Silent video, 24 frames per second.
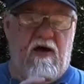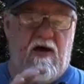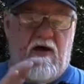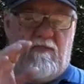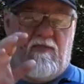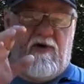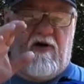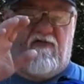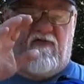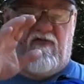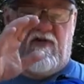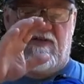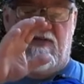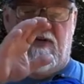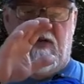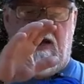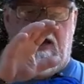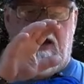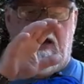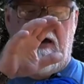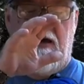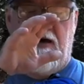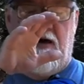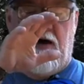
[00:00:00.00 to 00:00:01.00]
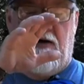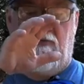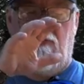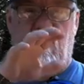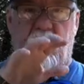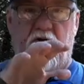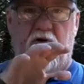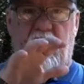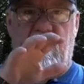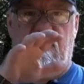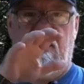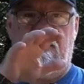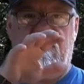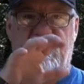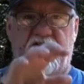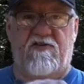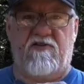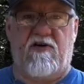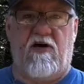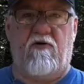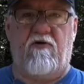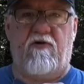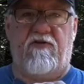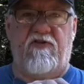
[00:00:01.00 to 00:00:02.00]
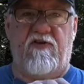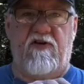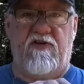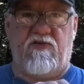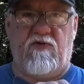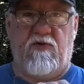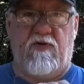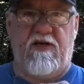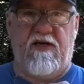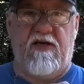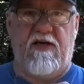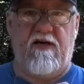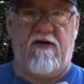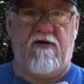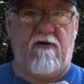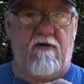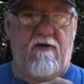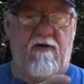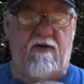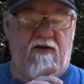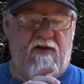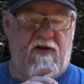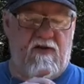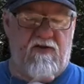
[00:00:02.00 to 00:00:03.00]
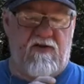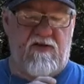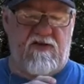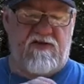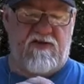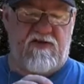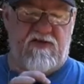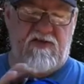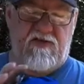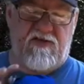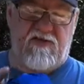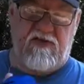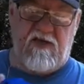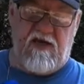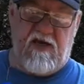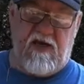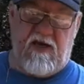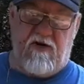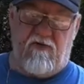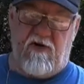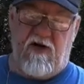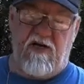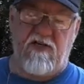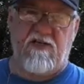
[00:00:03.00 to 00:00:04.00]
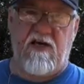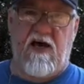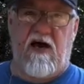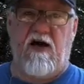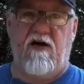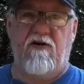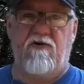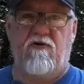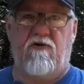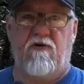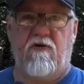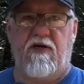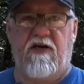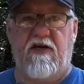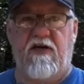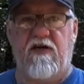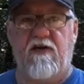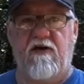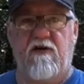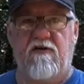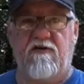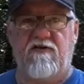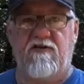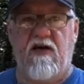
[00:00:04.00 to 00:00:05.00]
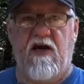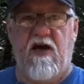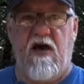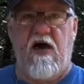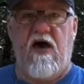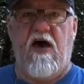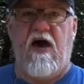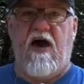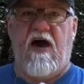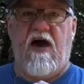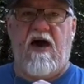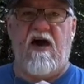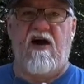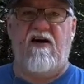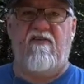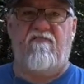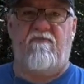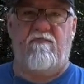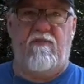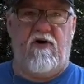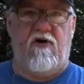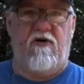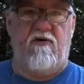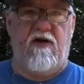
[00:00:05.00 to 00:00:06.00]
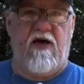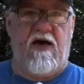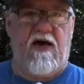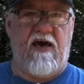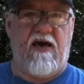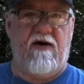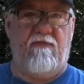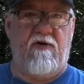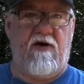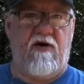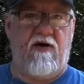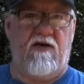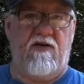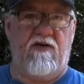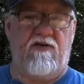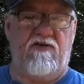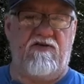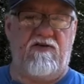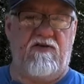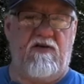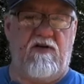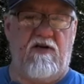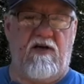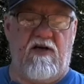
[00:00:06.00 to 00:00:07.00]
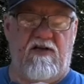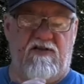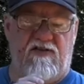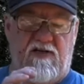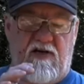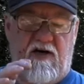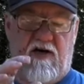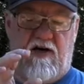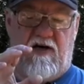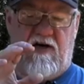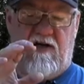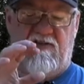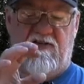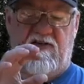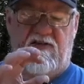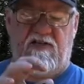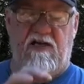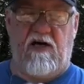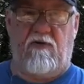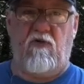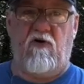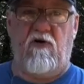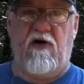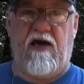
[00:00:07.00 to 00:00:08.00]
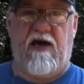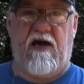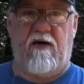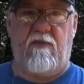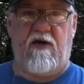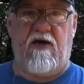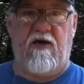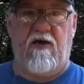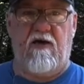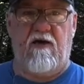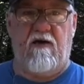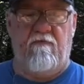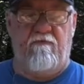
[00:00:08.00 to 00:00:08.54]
But for today, I'm going to go ahead and start with this one here. This is the Ridge Outdoor Gear's Halfmoon Hammock. It's a double hammock.